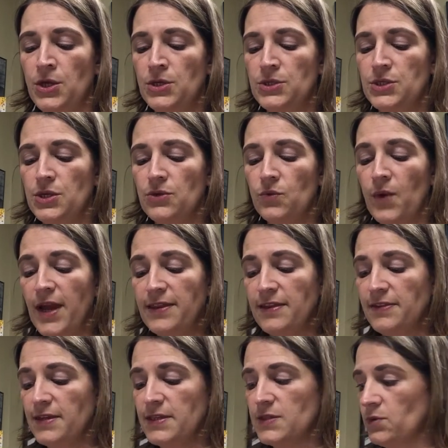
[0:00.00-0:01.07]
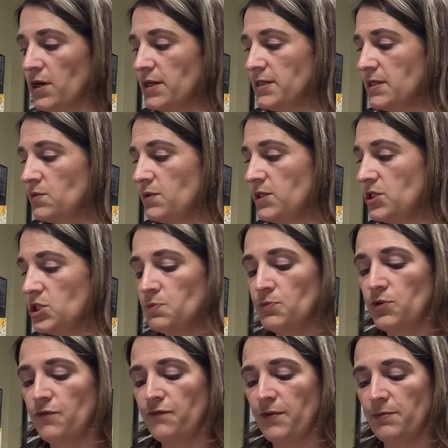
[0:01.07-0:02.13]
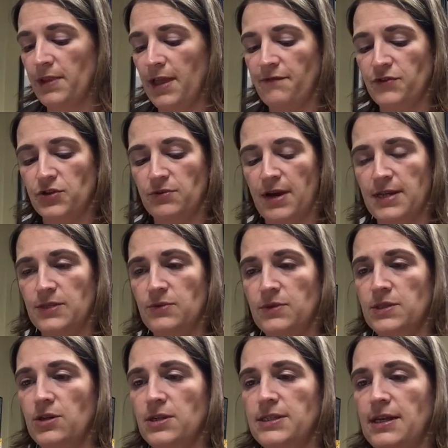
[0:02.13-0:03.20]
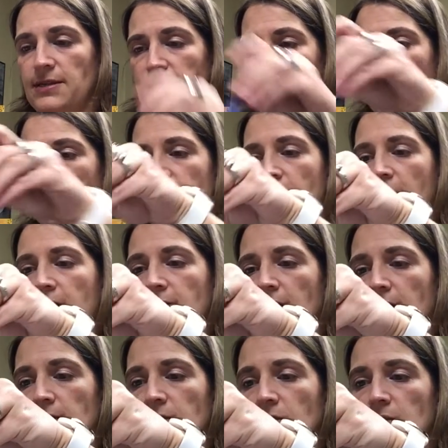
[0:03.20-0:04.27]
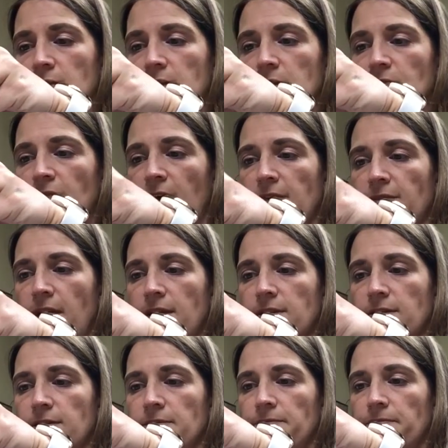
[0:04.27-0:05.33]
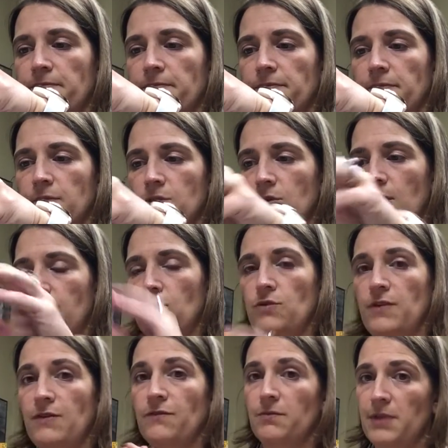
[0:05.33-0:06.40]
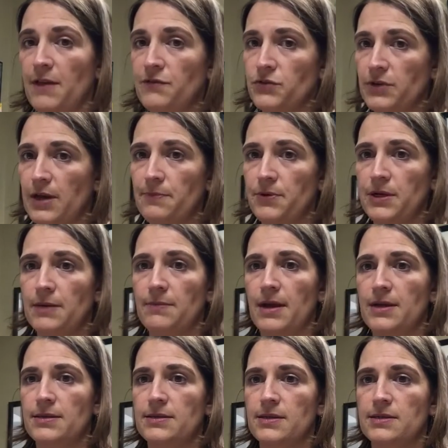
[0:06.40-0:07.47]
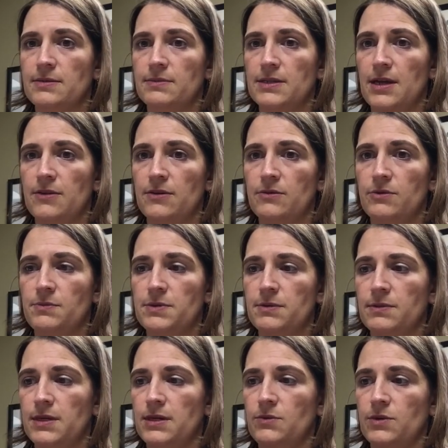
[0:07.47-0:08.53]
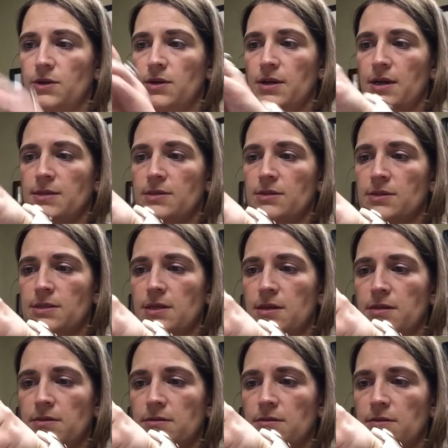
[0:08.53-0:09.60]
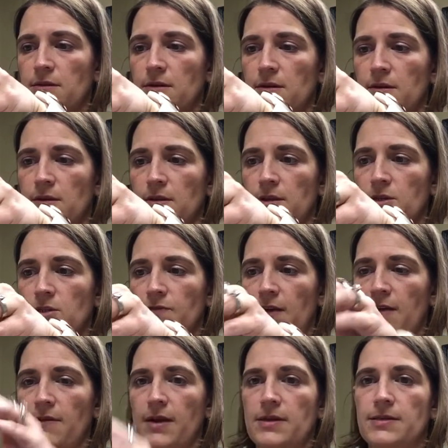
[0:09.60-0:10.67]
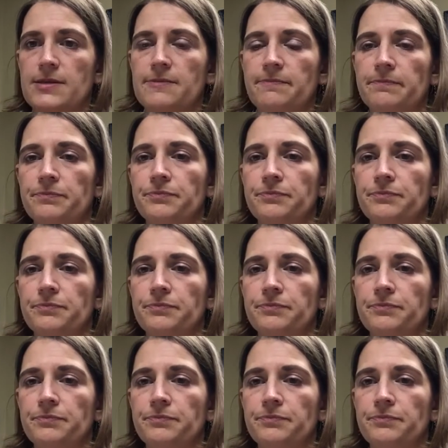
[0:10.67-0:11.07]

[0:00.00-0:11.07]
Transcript: So the way that this works is we just move from left to right. So it starts out saying 5x. So this is 5x. So I'm moving from left to right, putting my system together. Whoops, let me get it where you guys can all see it. There's 5x.